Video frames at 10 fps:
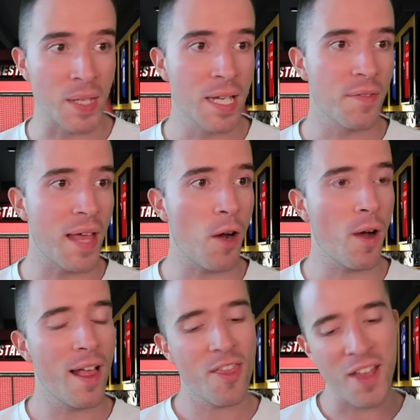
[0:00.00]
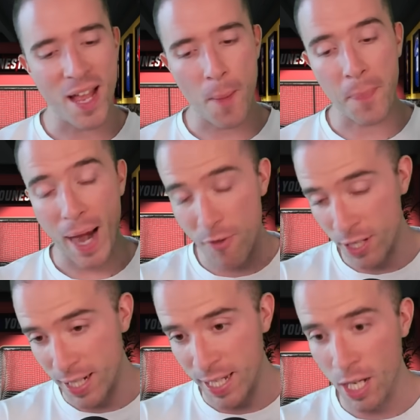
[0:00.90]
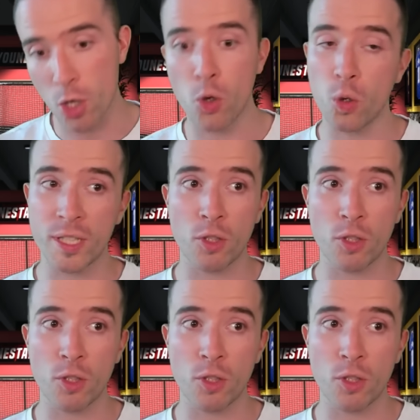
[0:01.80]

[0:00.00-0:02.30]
Now, apparently, according